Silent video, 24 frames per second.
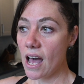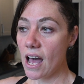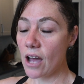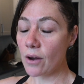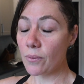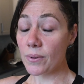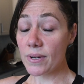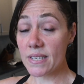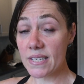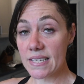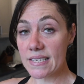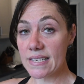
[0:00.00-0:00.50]

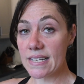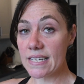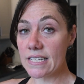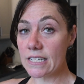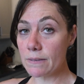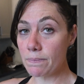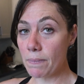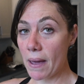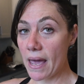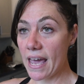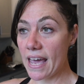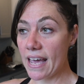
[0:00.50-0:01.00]

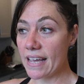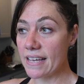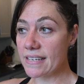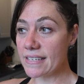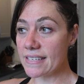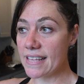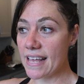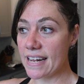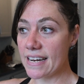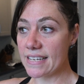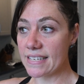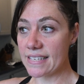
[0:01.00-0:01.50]
resistance bands
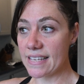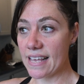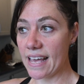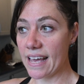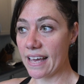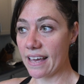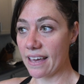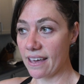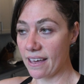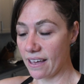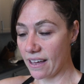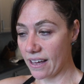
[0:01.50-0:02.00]
that is
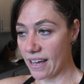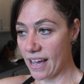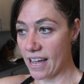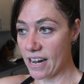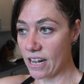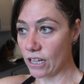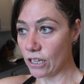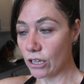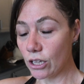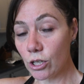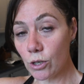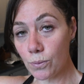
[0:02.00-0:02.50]
like kind
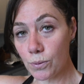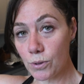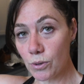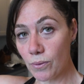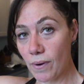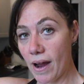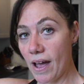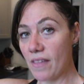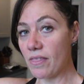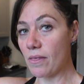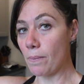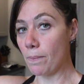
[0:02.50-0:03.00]
of looped
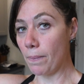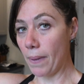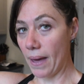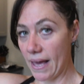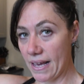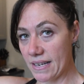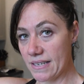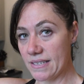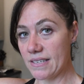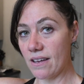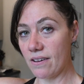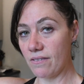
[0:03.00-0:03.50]
around the
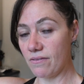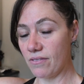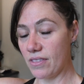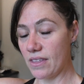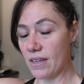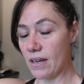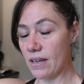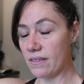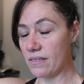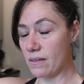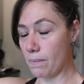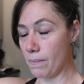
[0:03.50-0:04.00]
base of
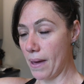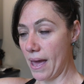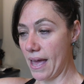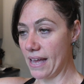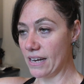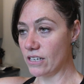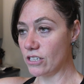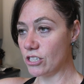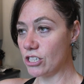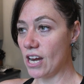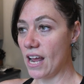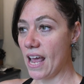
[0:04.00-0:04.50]
the
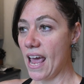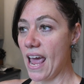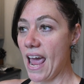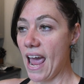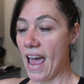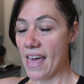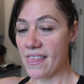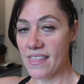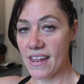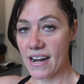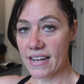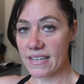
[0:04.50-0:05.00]
bench,
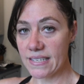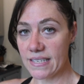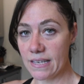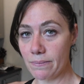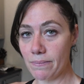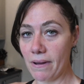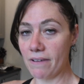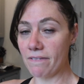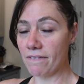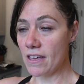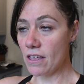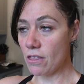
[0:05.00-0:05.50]
and then I slip
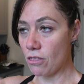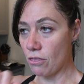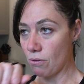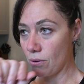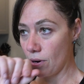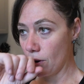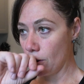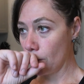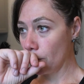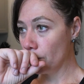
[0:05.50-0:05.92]
my feet through.